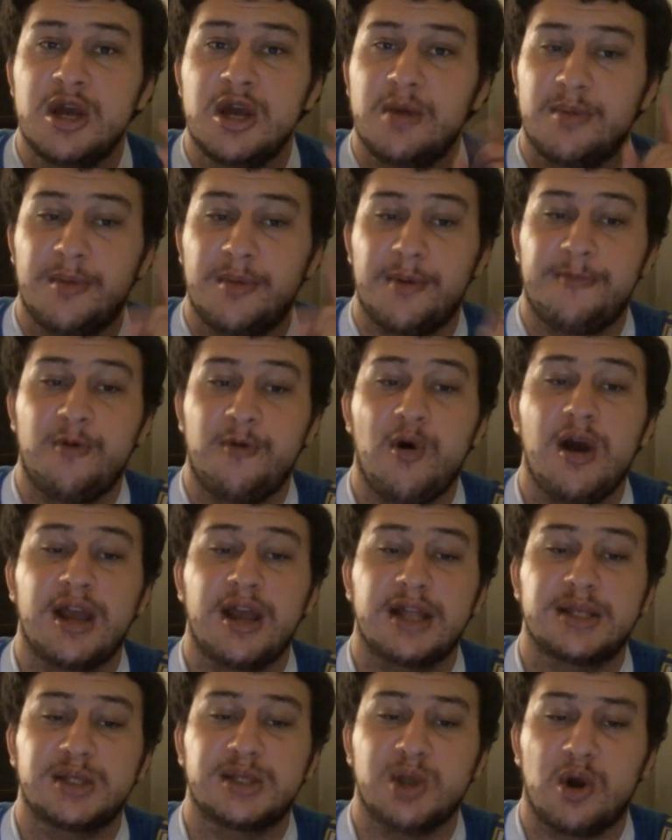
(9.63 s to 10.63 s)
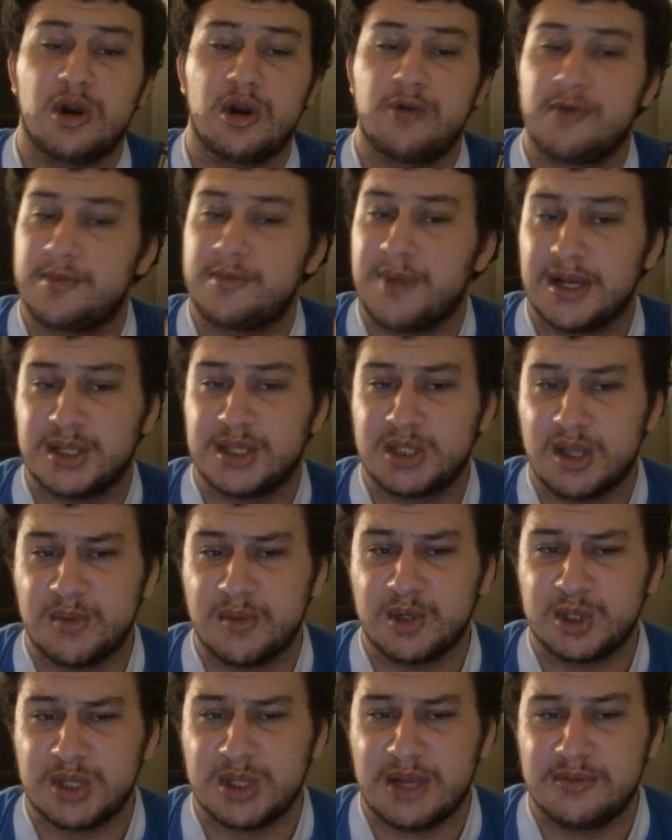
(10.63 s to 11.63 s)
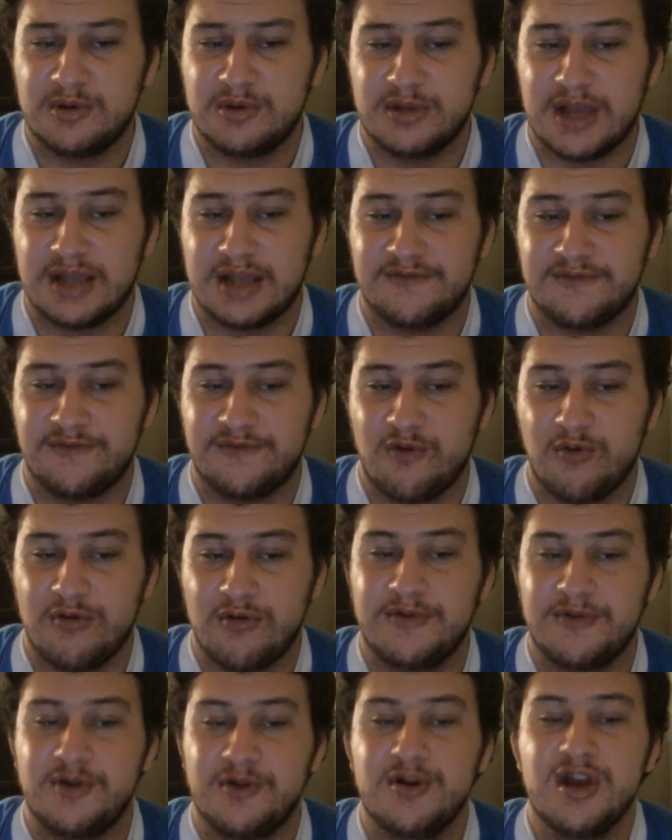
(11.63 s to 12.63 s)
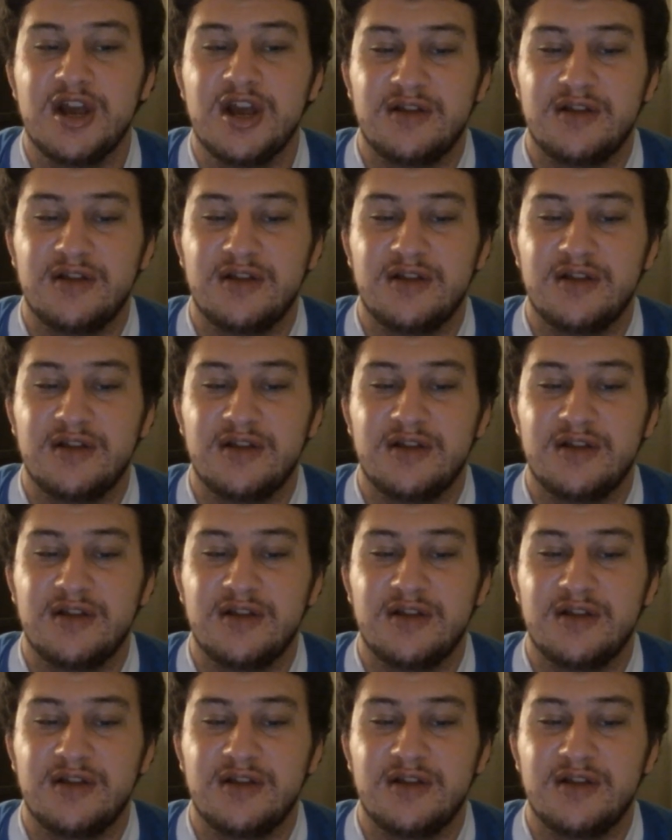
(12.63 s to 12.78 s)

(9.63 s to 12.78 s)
But before I get started with my SummerSlam 2004 review,